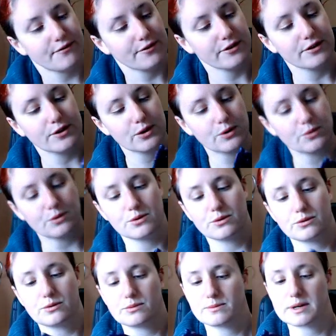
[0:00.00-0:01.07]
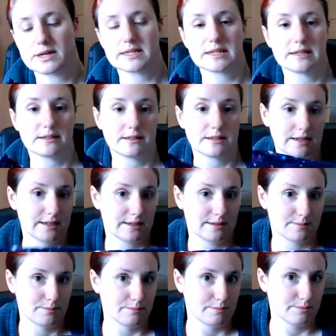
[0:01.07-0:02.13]
for all my, like,
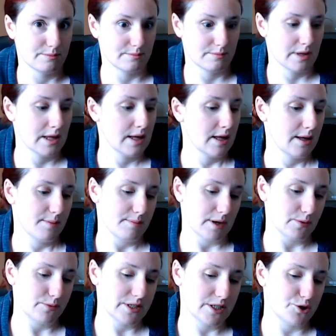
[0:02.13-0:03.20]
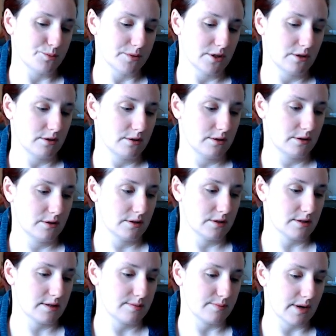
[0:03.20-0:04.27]
my witch
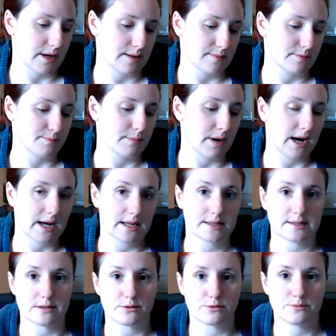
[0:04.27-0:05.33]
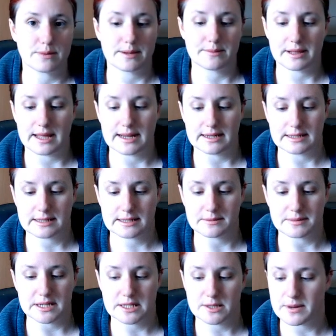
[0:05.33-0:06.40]
moons and my Mars and all my planets and
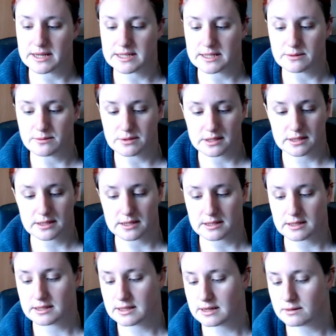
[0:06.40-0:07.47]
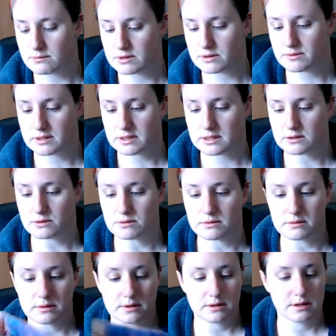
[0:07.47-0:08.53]
my spacey ones. I think that'll be really
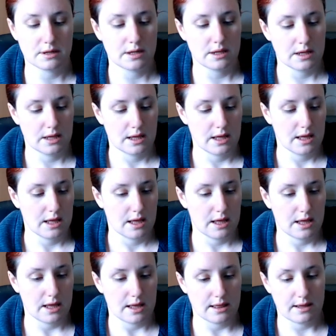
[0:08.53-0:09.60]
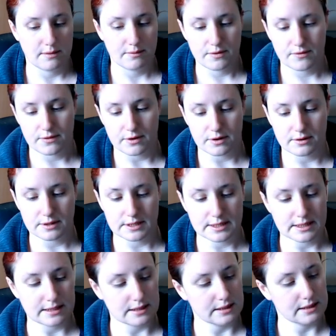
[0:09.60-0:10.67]
cool. And then we've got this
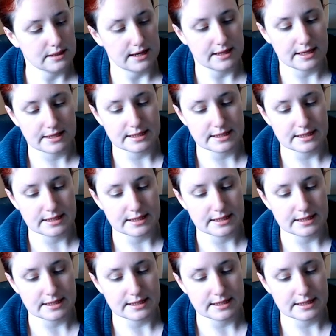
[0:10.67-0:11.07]
little, I think